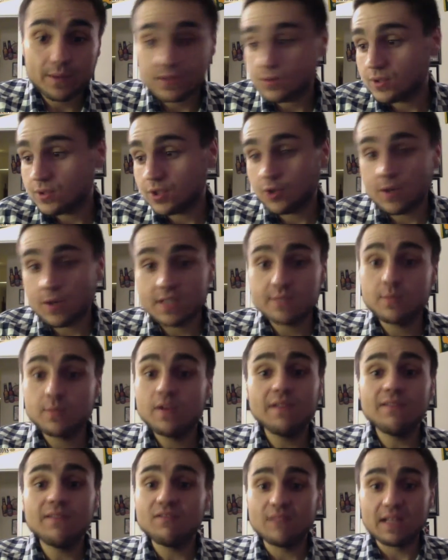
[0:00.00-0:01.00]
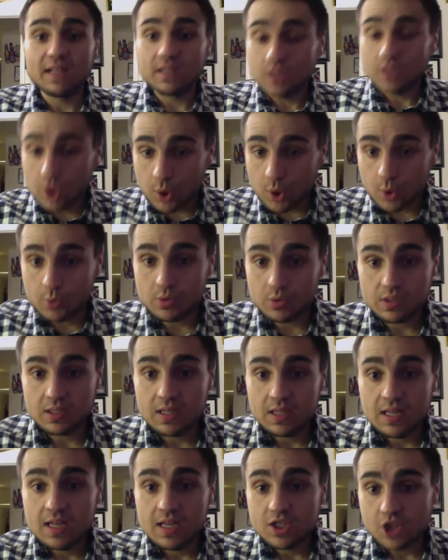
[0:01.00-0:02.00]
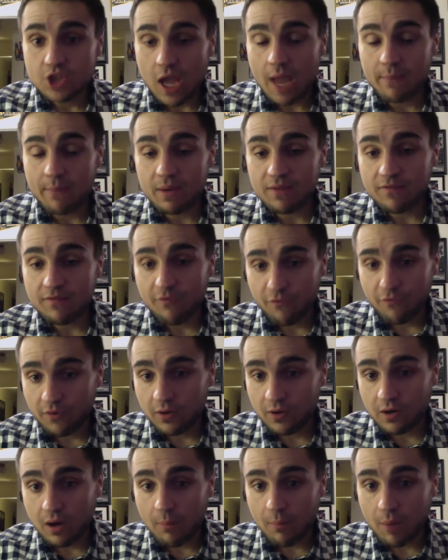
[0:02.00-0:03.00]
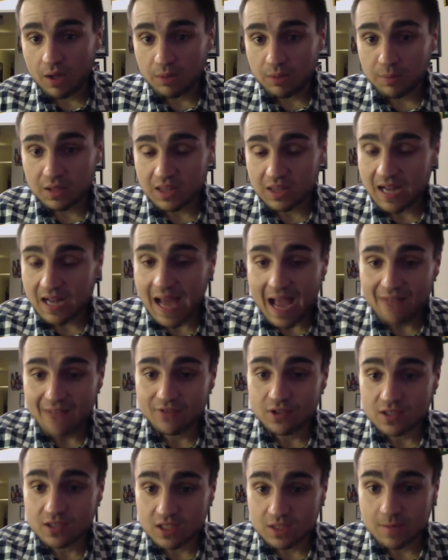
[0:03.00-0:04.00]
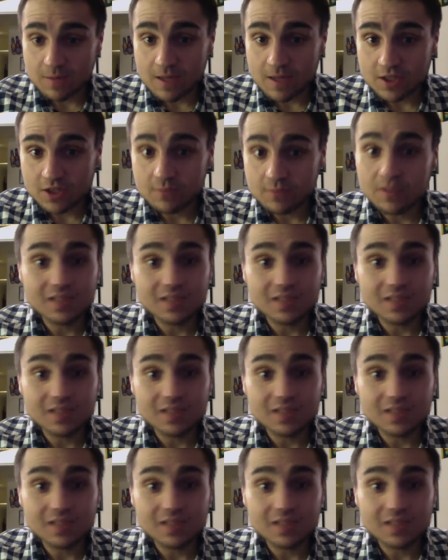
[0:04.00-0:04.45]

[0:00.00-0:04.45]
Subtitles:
So it's a crazy move. Even if they lose Chapman for a month and a half to suspension,